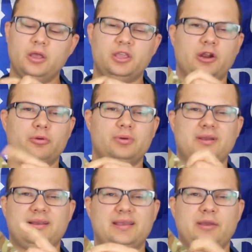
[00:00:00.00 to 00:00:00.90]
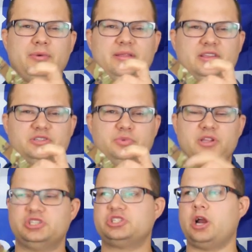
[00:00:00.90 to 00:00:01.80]
you know, get rid of these
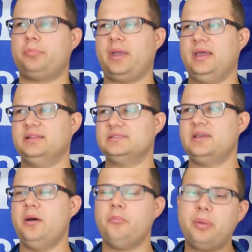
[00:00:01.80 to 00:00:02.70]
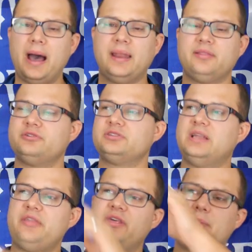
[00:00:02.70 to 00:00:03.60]
really sharp ends. But there's
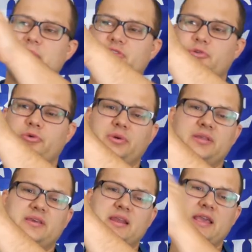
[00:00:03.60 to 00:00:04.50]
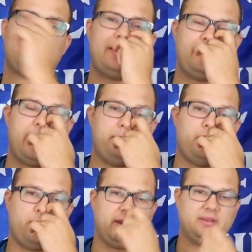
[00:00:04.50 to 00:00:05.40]
nothing I'm going to do is going to get around that
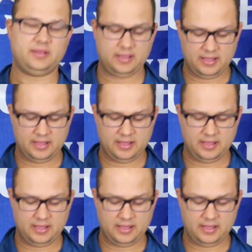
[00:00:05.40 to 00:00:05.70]
point